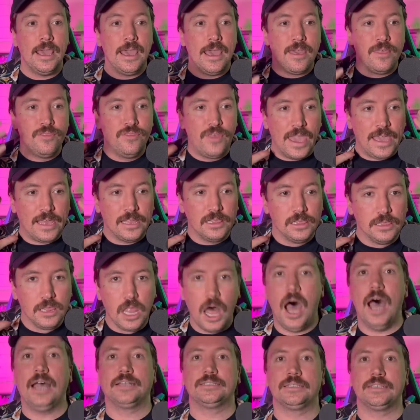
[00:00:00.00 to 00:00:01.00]
they
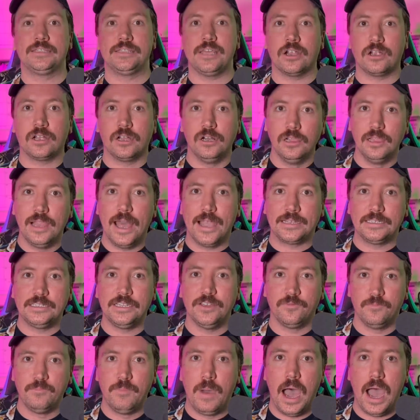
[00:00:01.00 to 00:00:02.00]
lost their
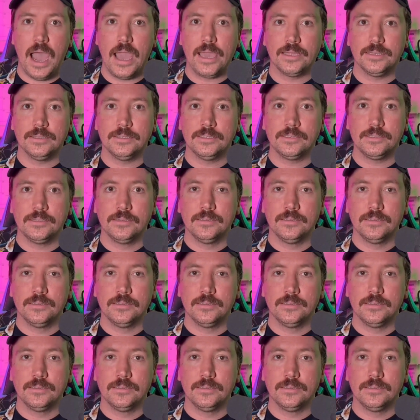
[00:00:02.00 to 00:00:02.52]
collective minds.